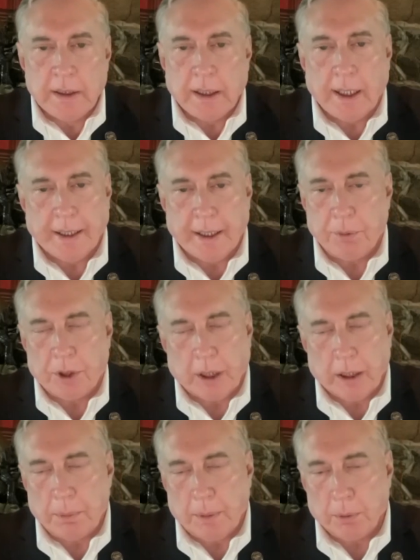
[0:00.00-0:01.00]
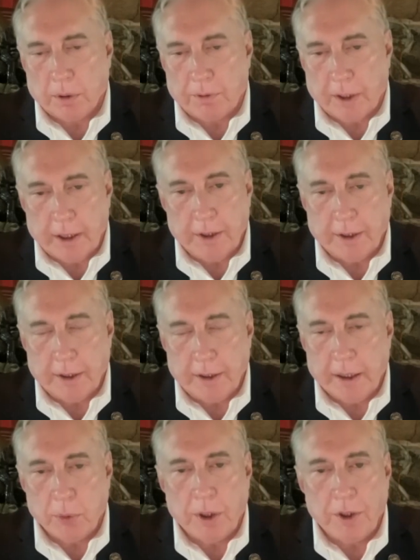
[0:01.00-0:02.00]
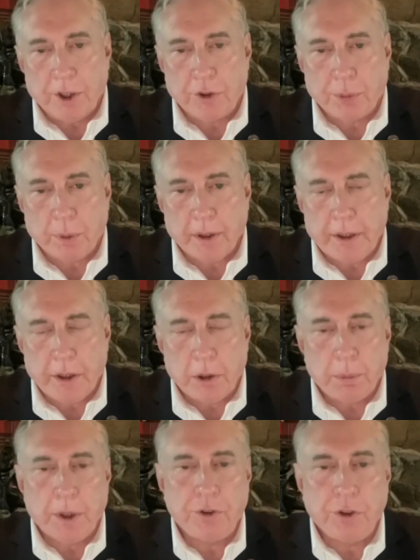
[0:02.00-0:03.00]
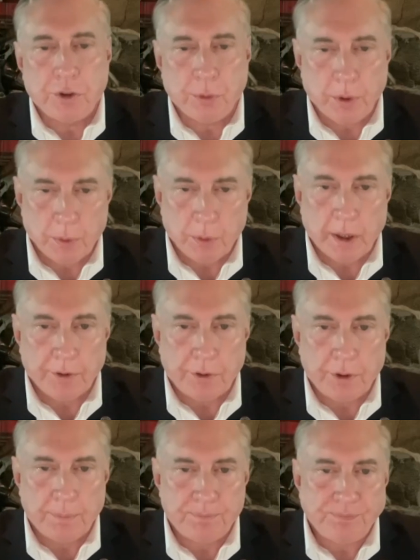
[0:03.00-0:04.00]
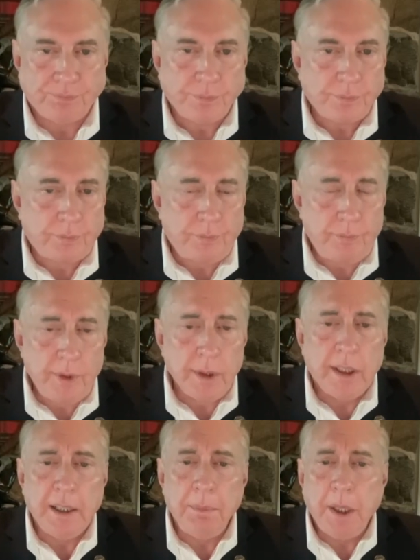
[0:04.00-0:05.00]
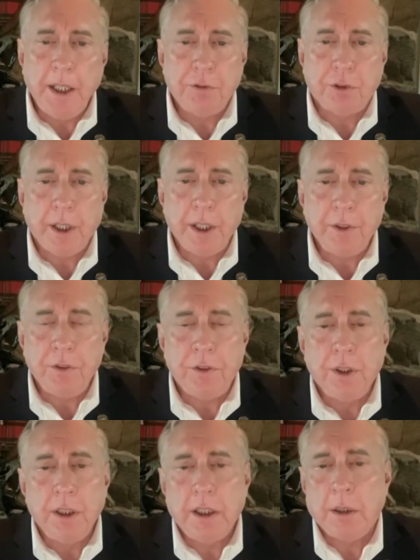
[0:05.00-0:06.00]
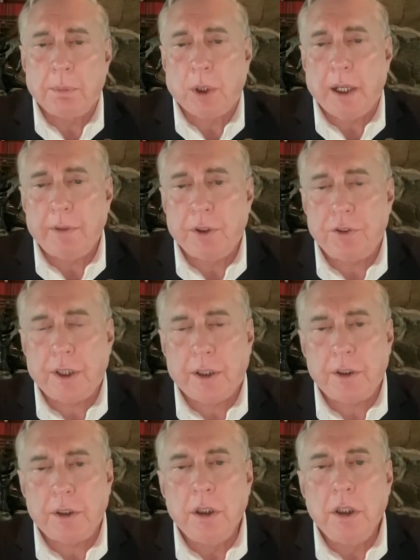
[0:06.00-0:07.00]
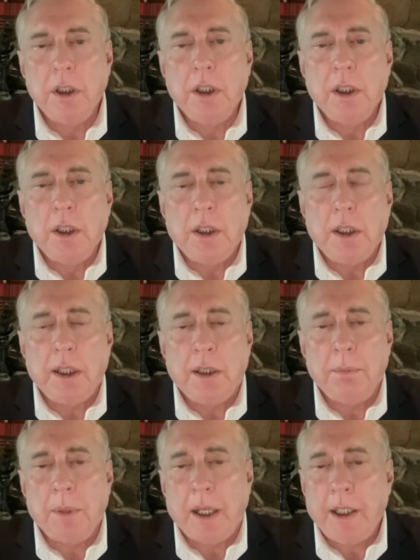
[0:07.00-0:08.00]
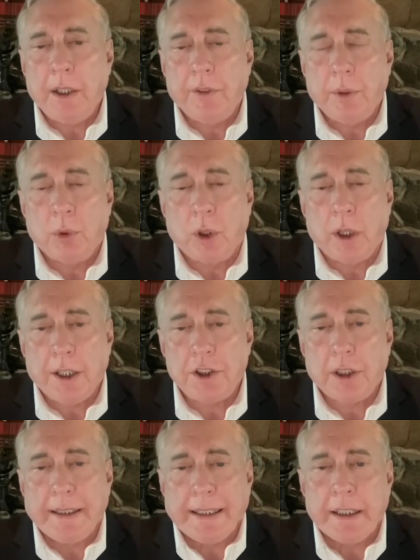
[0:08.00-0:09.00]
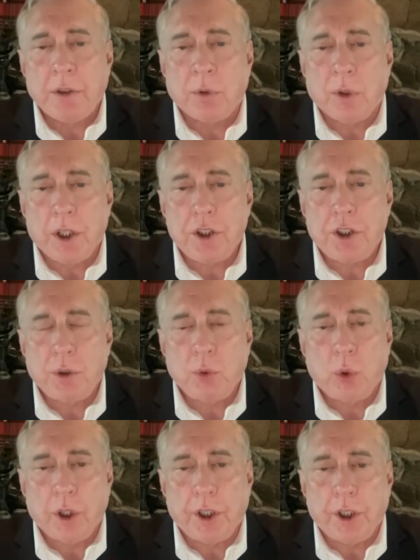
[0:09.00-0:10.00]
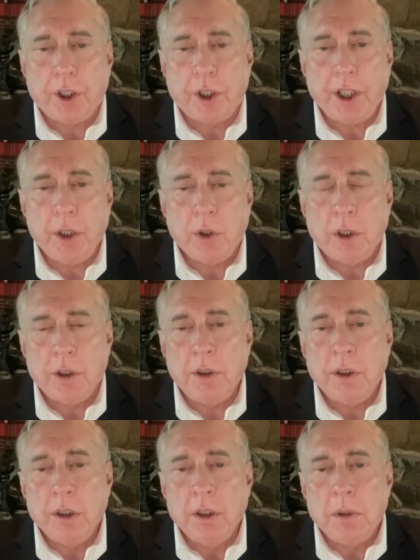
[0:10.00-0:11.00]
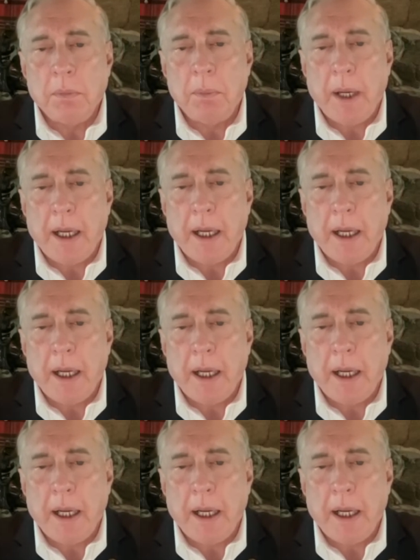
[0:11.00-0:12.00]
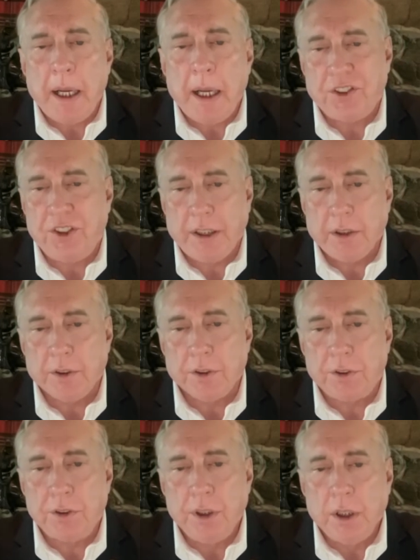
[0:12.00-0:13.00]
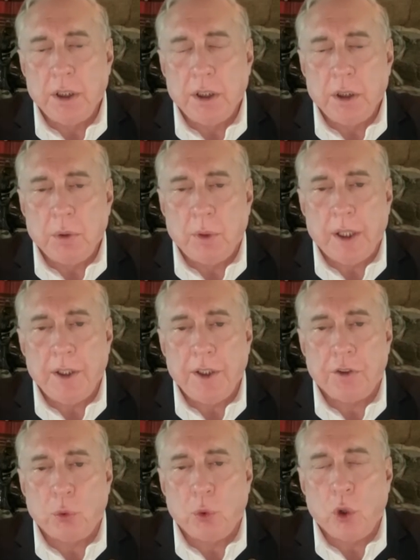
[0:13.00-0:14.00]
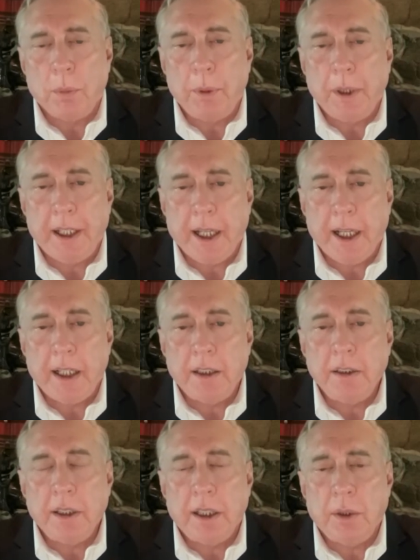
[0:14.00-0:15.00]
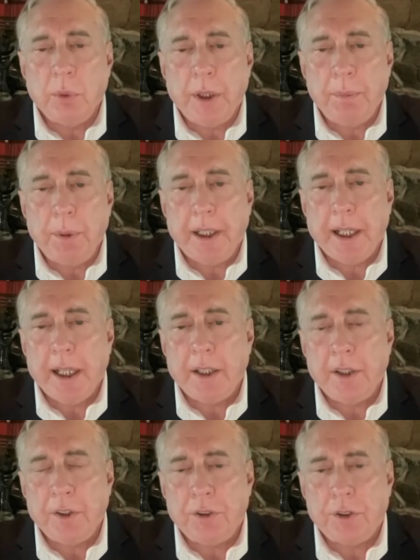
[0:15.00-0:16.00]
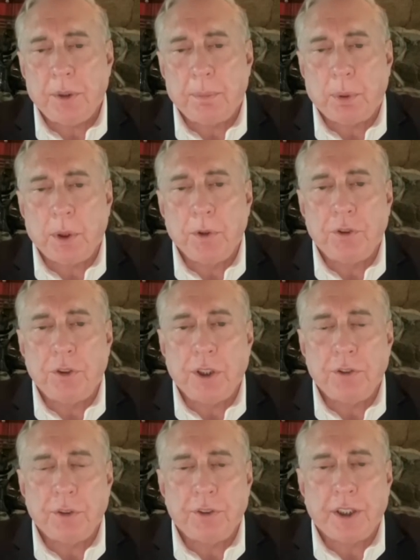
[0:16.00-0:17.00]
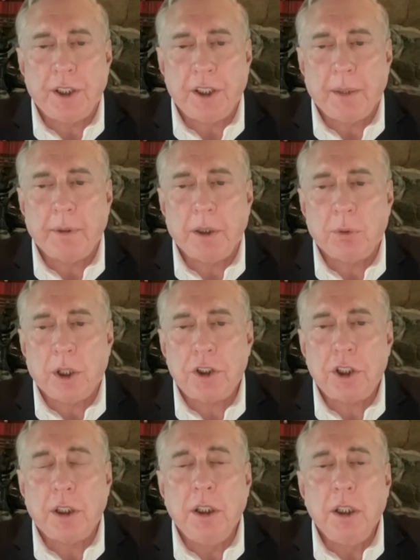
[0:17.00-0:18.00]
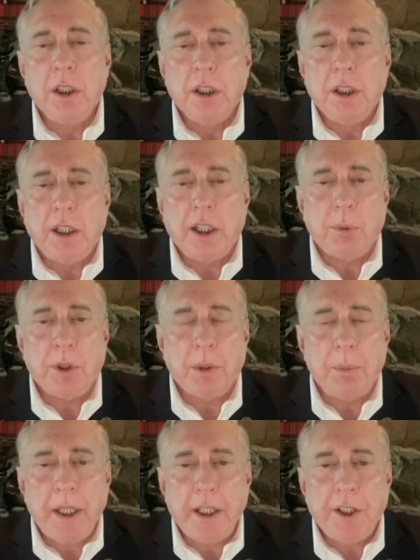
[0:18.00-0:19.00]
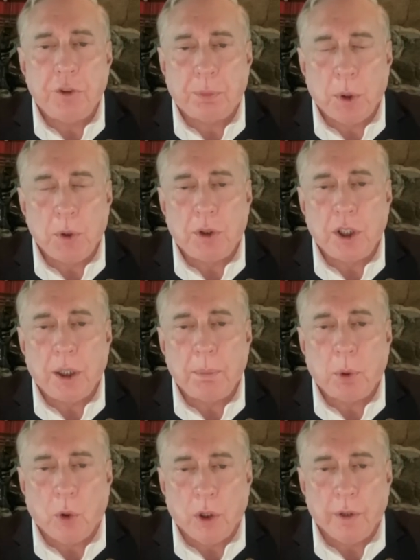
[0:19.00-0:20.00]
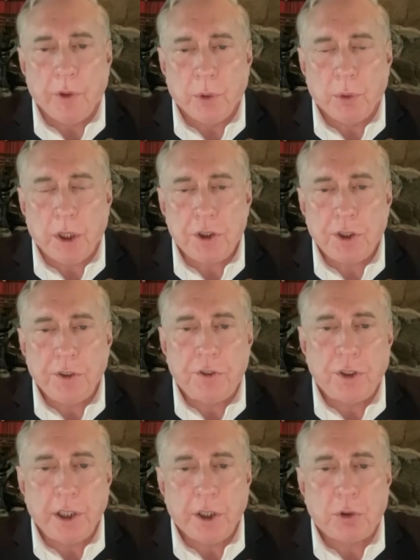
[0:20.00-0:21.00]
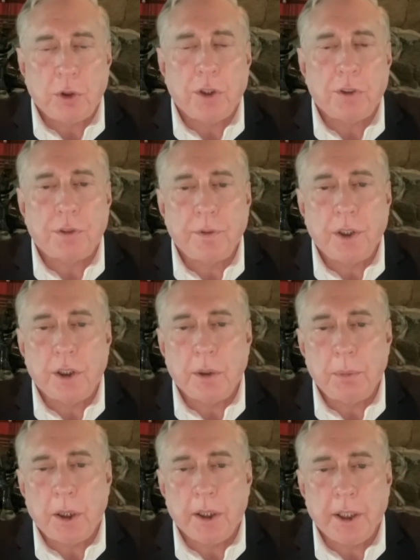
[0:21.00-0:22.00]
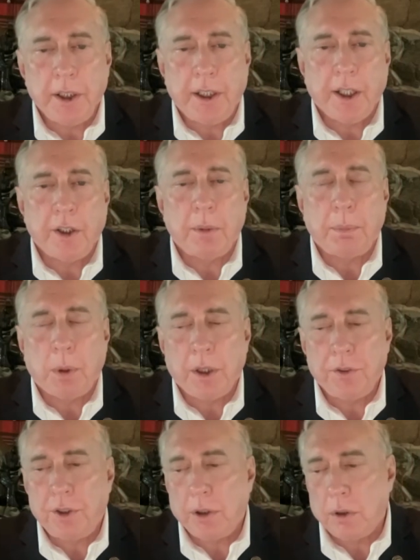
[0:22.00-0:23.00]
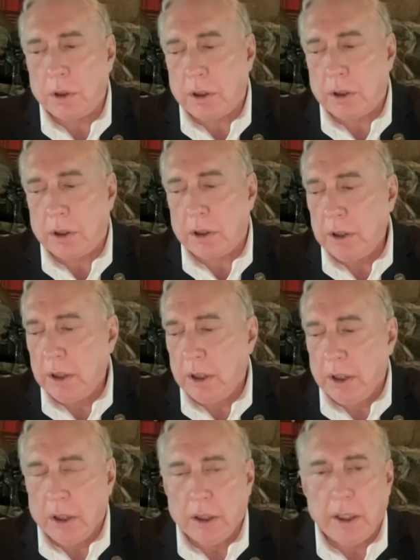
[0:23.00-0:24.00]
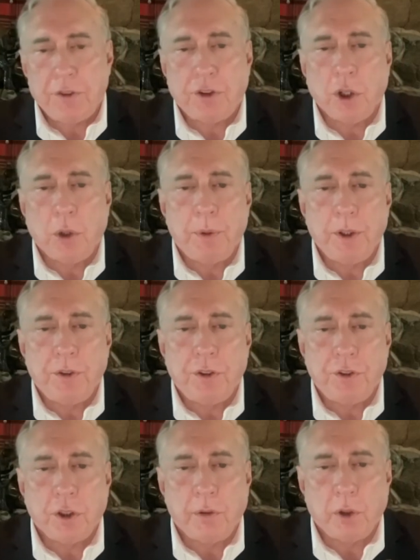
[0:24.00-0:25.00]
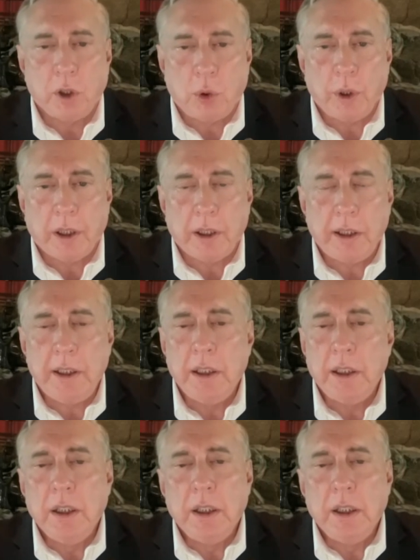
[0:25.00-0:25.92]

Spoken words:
I keep telling people, if anything, they want desperately to do business with the West. I have many friends in the private sector, and many of them were actually in Russia working on major business deals when this war began, and we began this process of condemning Russia. And when the meetings broke up, all of the Russians sitting across from their American counterparts said, look, let's hope this is over quickly